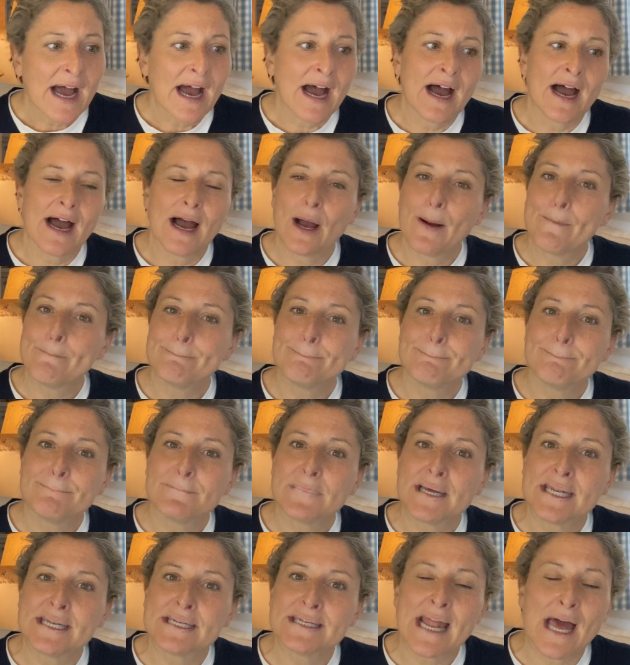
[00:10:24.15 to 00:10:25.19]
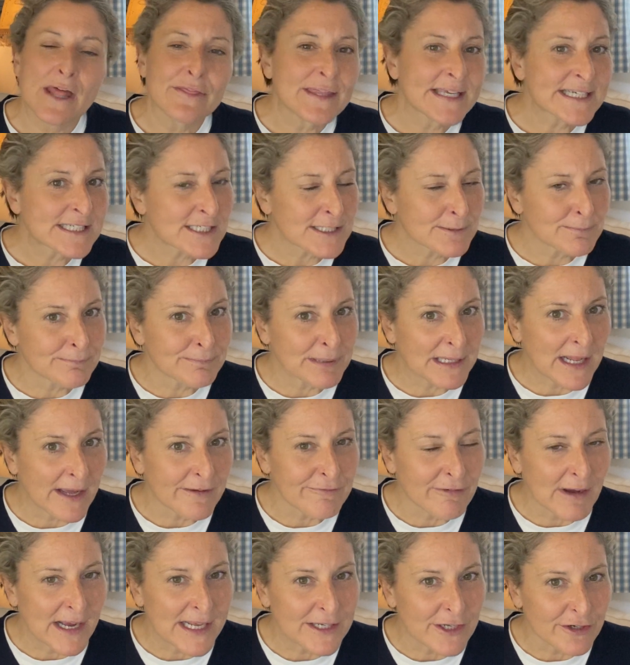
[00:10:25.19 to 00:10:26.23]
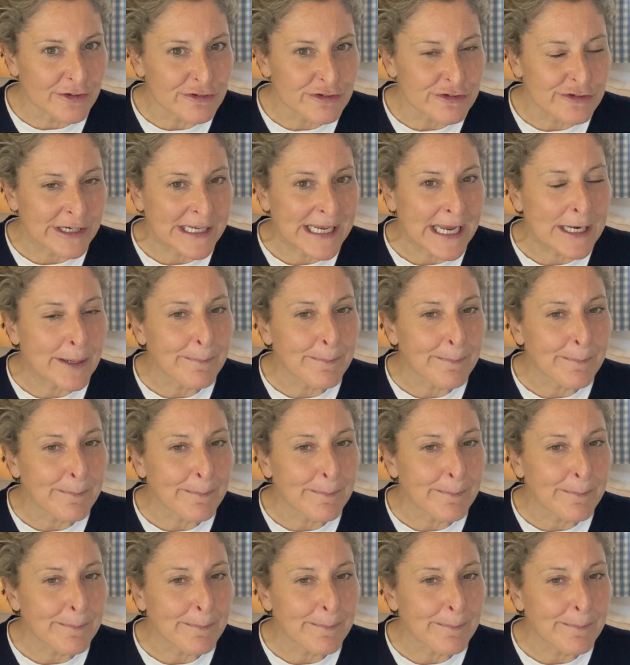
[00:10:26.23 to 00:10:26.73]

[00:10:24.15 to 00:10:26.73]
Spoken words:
Now this bit I find interesting.